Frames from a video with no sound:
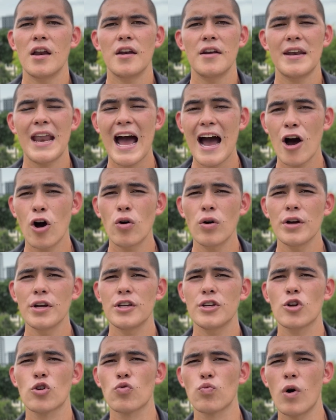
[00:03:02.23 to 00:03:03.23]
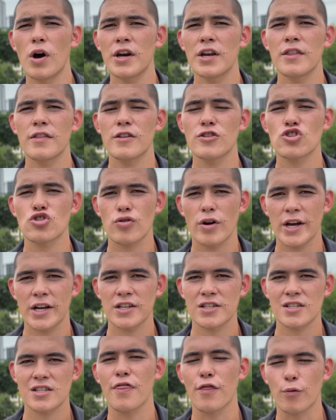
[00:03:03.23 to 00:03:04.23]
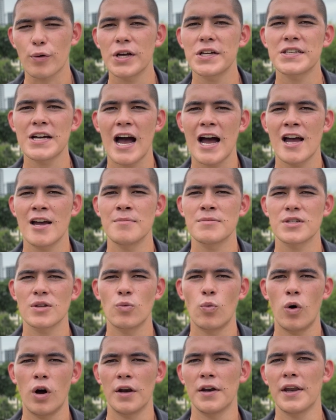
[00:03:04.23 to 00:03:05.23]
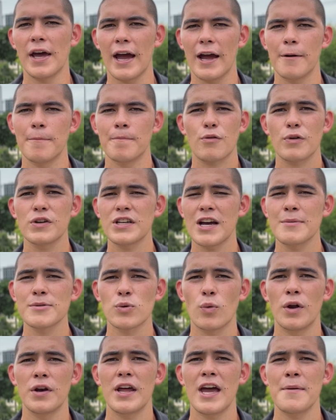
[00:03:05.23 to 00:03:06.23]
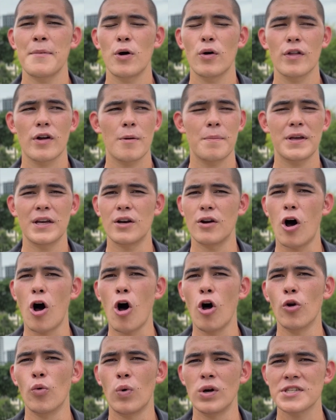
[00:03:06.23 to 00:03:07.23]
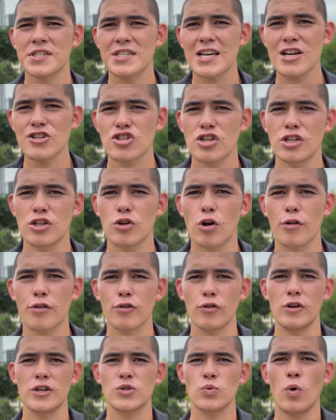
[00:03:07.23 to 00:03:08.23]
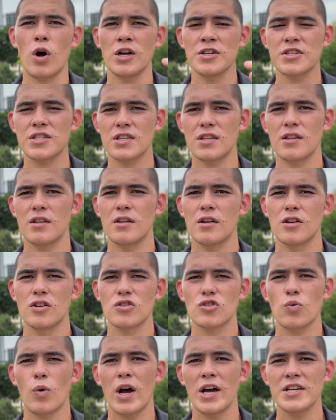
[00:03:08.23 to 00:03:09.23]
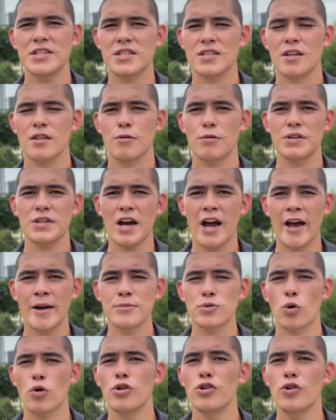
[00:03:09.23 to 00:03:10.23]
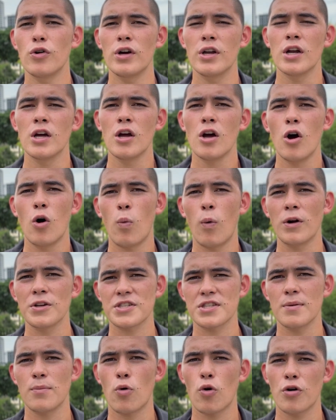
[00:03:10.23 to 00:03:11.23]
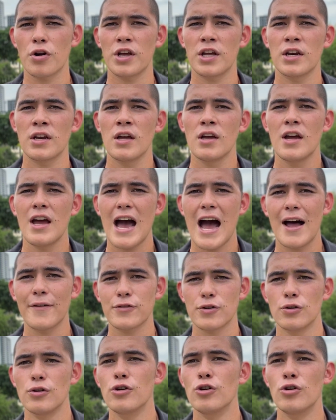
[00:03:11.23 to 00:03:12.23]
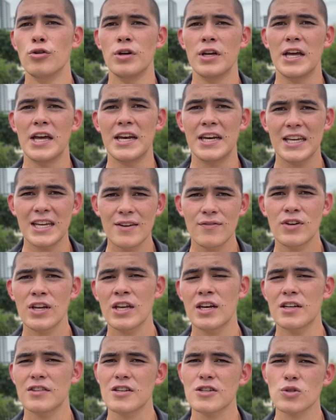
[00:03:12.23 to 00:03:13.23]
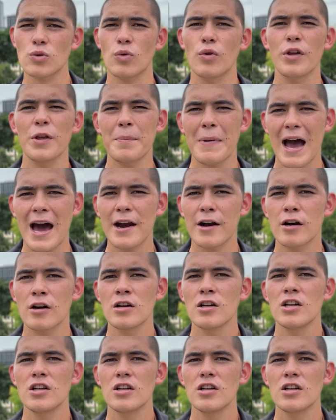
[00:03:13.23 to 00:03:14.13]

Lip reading: Now you're running the tricks 3 times in one day. 3 times in one day, whether it be an all-in-one session, you go through the list once, twice, 3 times, or you do it once in the morning, afternoon, and evening. It doesn't really matter.